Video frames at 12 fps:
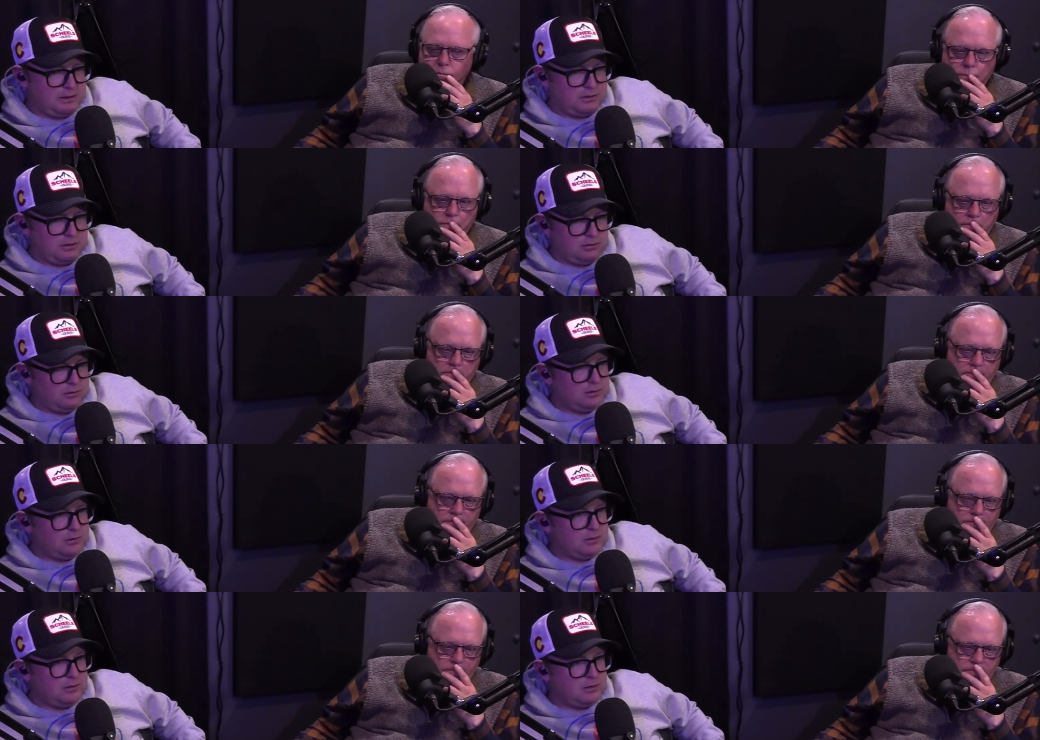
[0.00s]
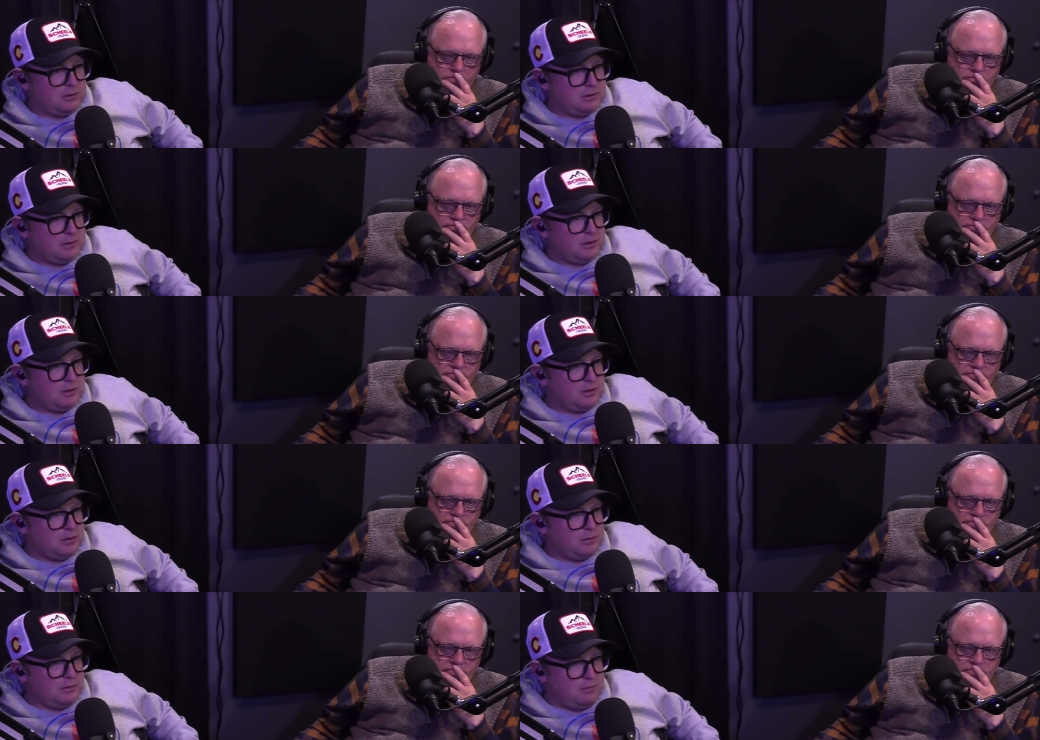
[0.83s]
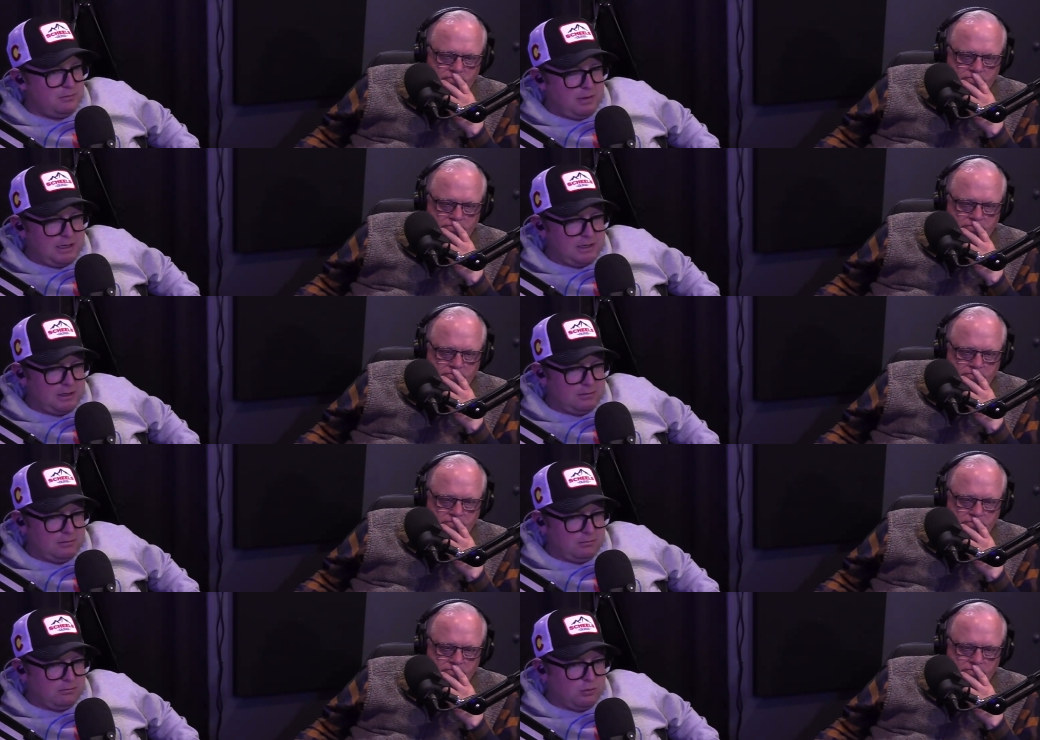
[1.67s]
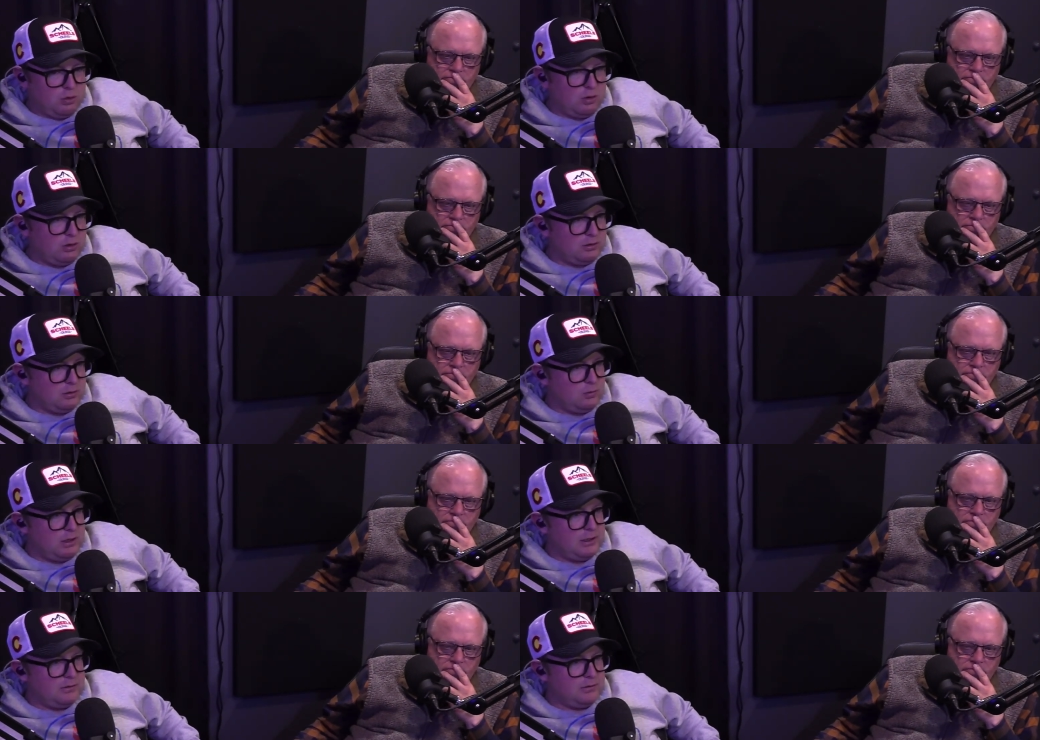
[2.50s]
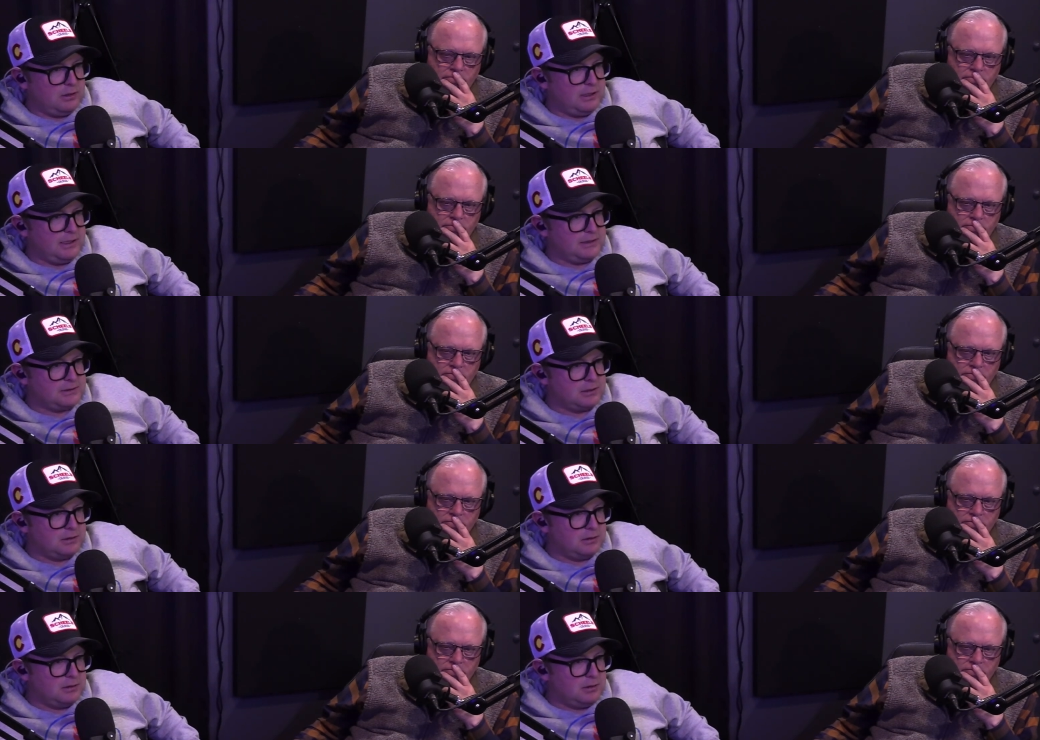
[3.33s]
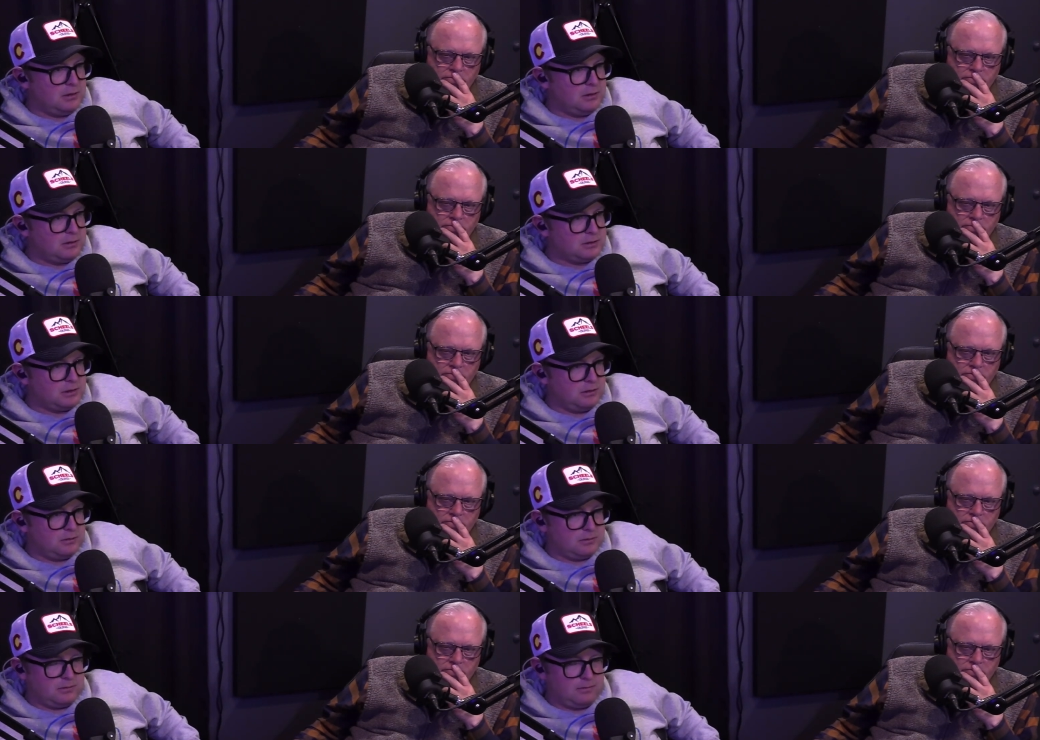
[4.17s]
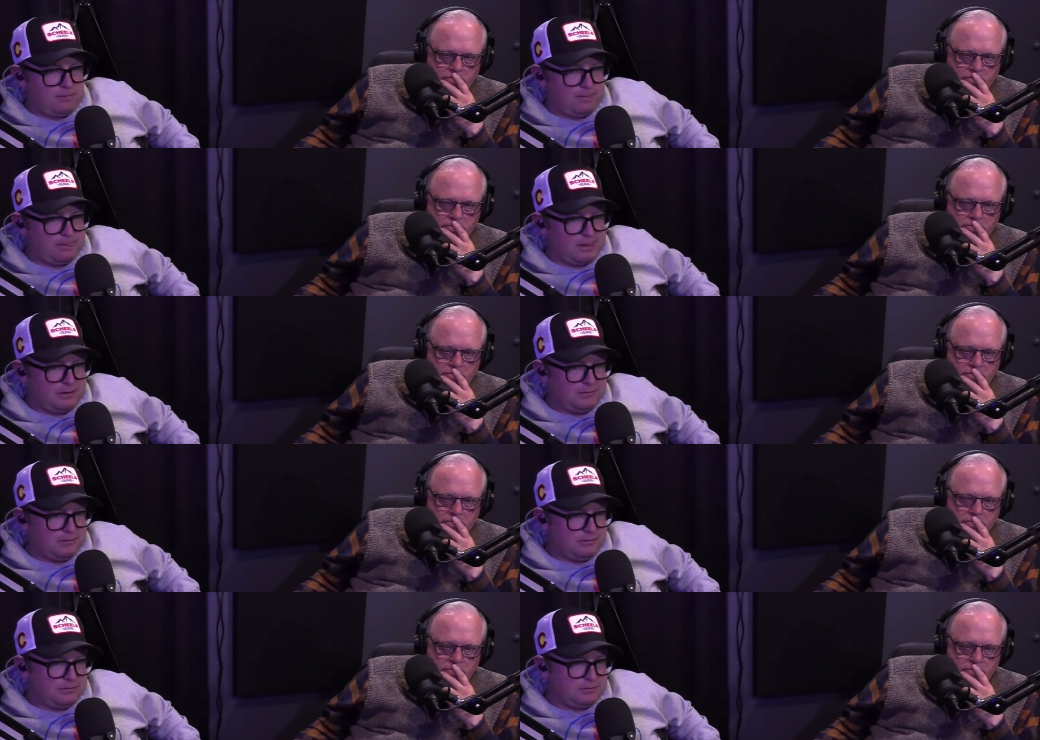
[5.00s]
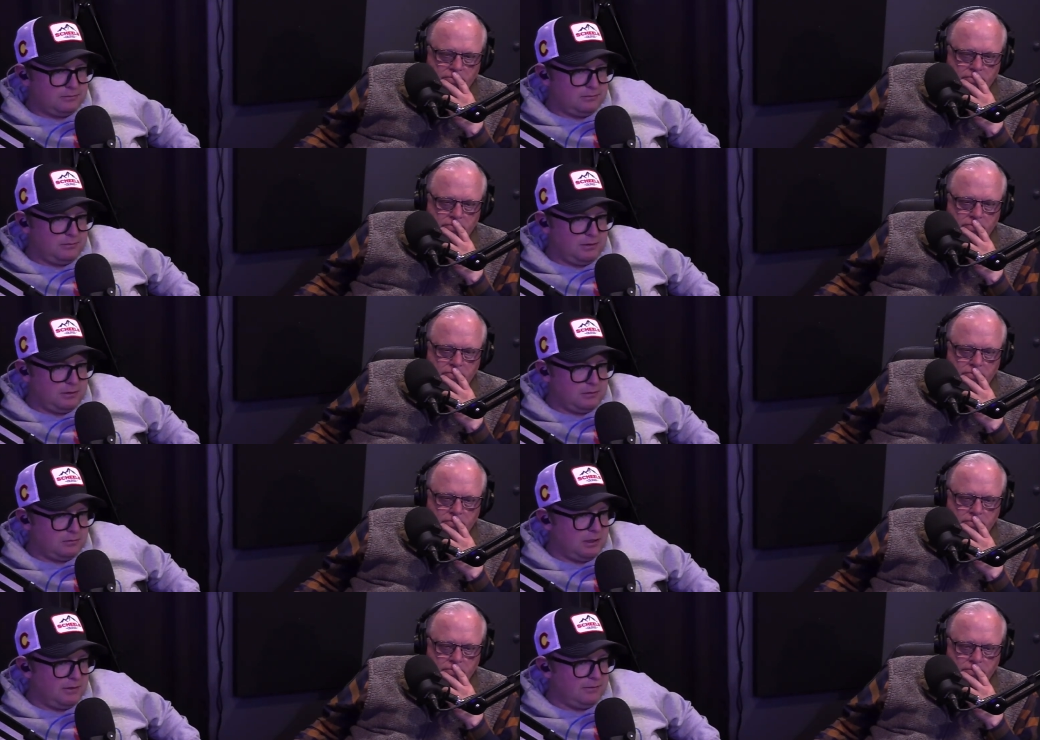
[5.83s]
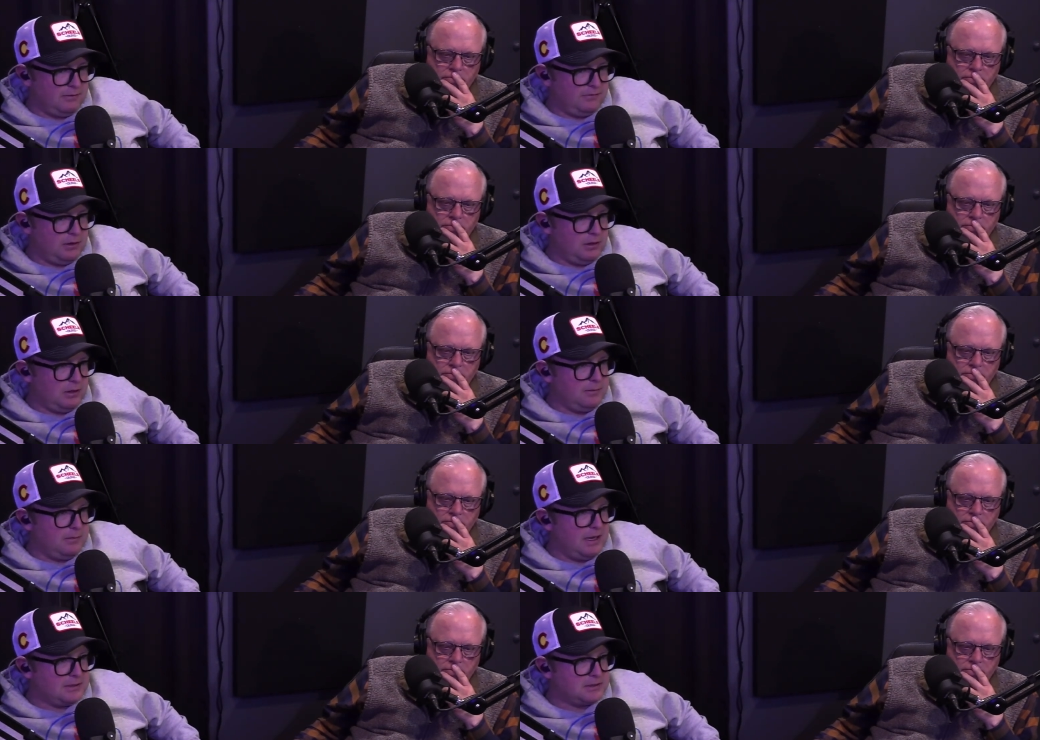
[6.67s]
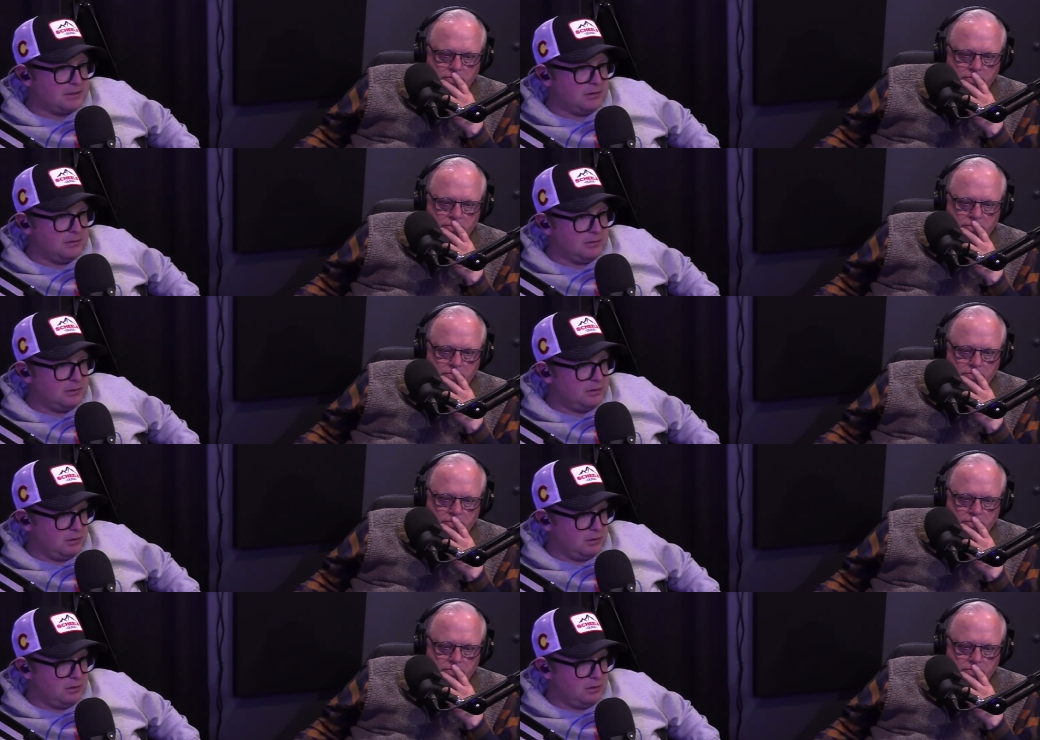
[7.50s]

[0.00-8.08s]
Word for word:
Speaker 1: to make it more than what it really is. So, you know, whatever, if you're in a mess, your